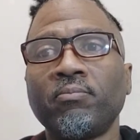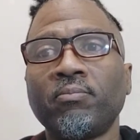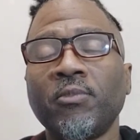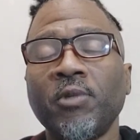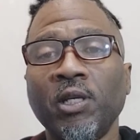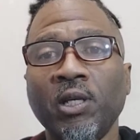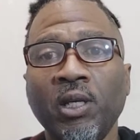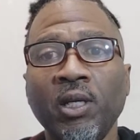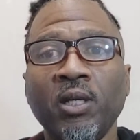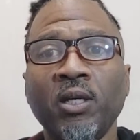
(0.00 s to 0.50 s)

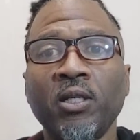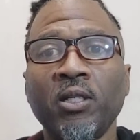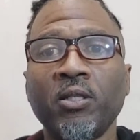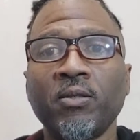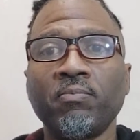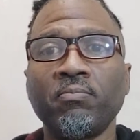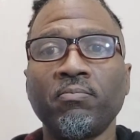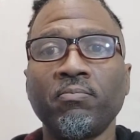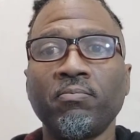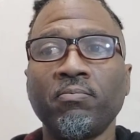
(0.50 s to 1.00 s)
It is.
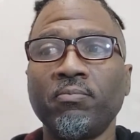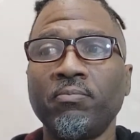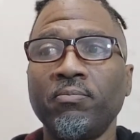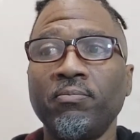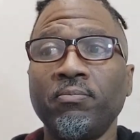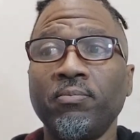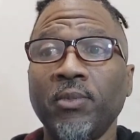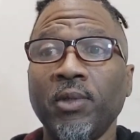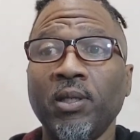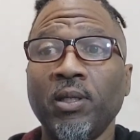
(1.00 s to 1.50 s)

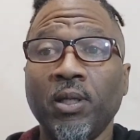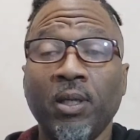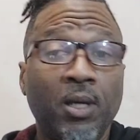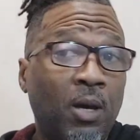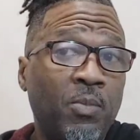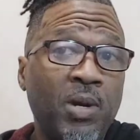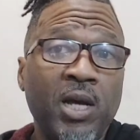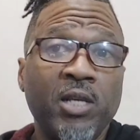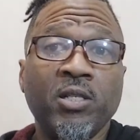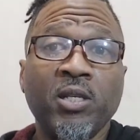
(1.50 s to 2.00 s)

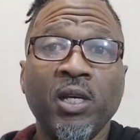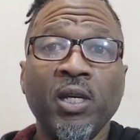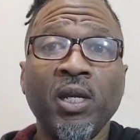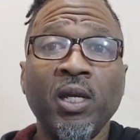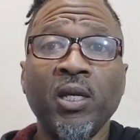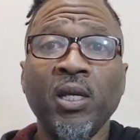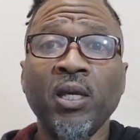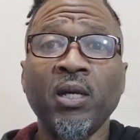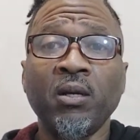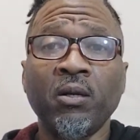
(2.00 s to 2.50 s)
I'm not saying
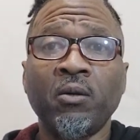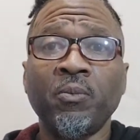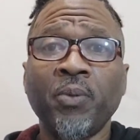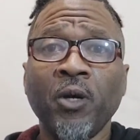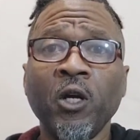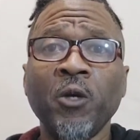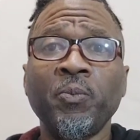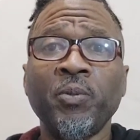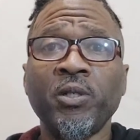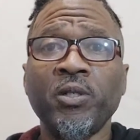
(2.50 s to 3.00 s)
they did it on
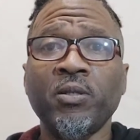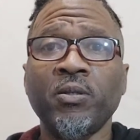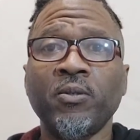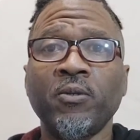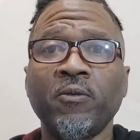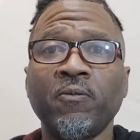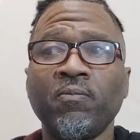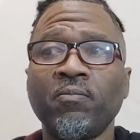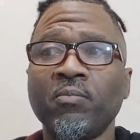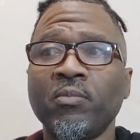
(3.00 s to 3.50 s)
purpose,
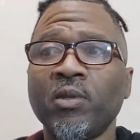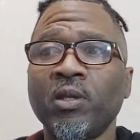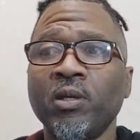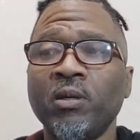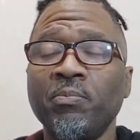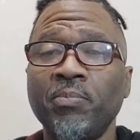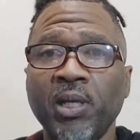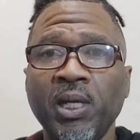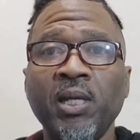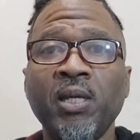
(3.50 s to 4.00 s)

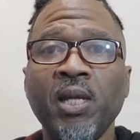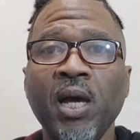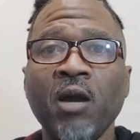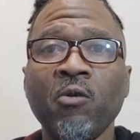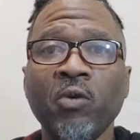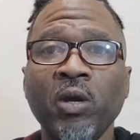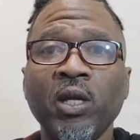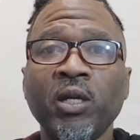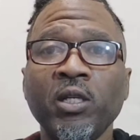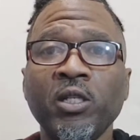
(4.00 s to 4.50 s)
but
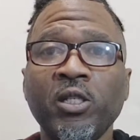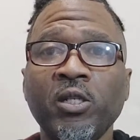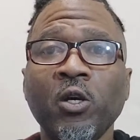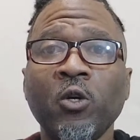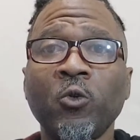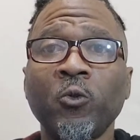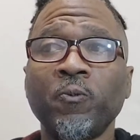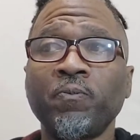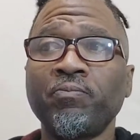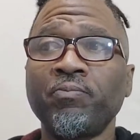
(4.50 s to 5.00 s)
indirectly
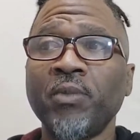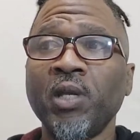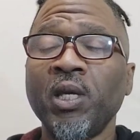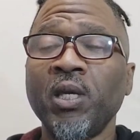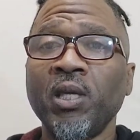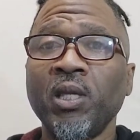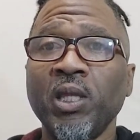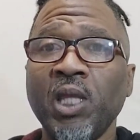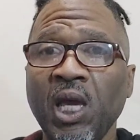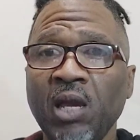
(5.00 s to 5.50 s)
so.
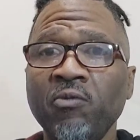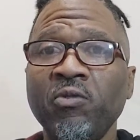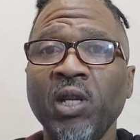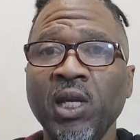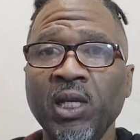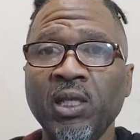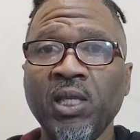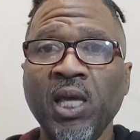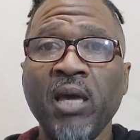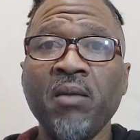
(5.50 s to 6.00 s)
They've
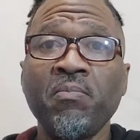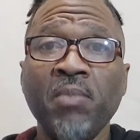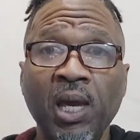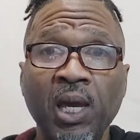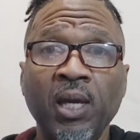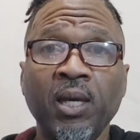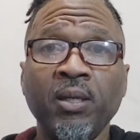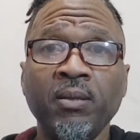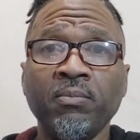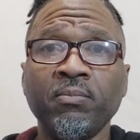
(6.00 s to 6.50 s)
linked that
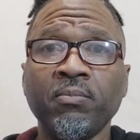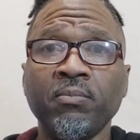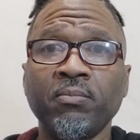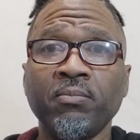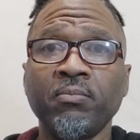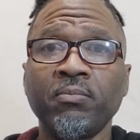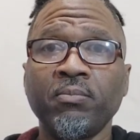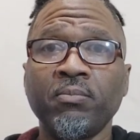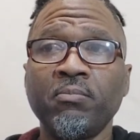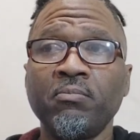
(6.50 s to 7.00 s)
man,
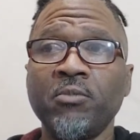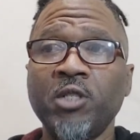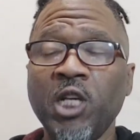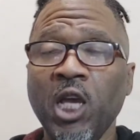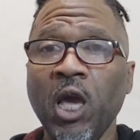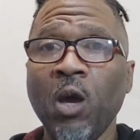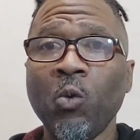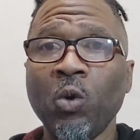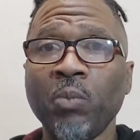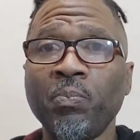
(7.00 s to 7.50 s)

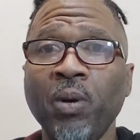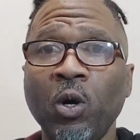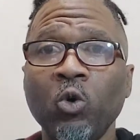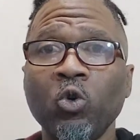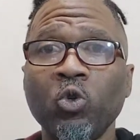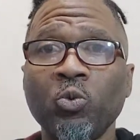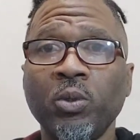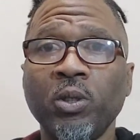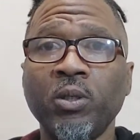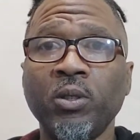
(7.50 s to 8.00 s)
Chadwick
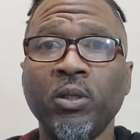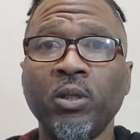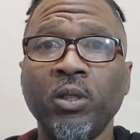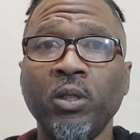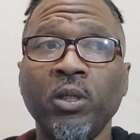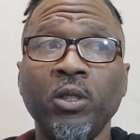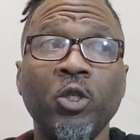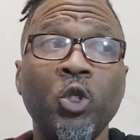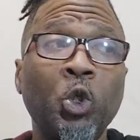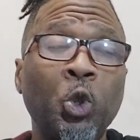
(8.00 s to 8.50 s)
Boseman,
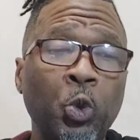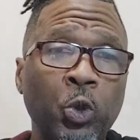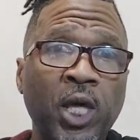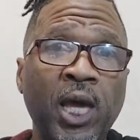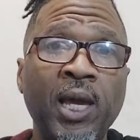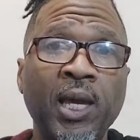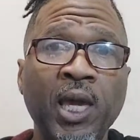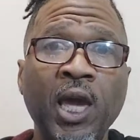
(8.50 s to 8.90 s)
to that